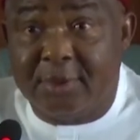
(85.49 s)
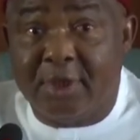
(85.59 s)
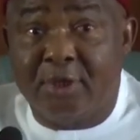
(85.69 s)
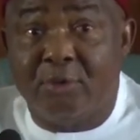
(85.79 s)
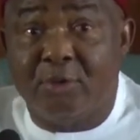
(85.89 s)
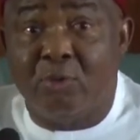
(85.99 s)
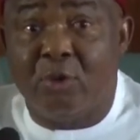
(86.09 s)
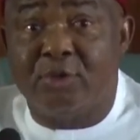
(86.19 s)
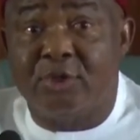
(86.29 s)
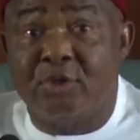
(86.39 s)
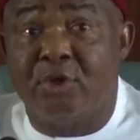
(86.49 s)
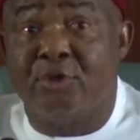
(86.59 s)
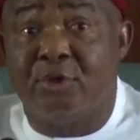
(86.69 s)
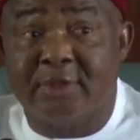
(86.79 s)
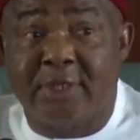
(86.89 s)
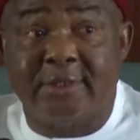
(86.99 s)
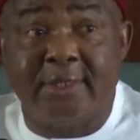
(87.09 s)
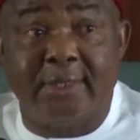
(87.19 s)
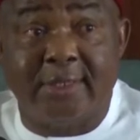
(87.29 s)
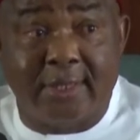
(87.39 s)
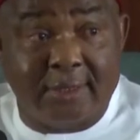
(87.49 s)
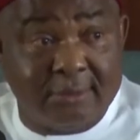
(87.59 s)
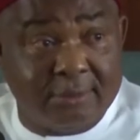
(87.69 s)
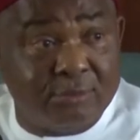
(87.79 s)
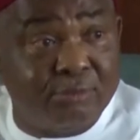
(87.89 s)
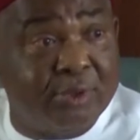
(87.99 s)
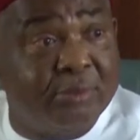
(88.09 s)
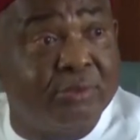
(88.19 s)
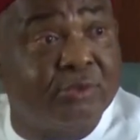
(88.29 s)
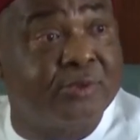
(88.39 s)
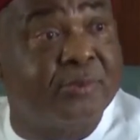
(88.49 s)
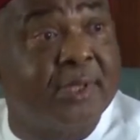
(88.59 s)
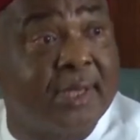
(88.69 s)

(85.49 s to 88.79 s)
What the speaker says: anybody worth his onions as a leader should be able to speak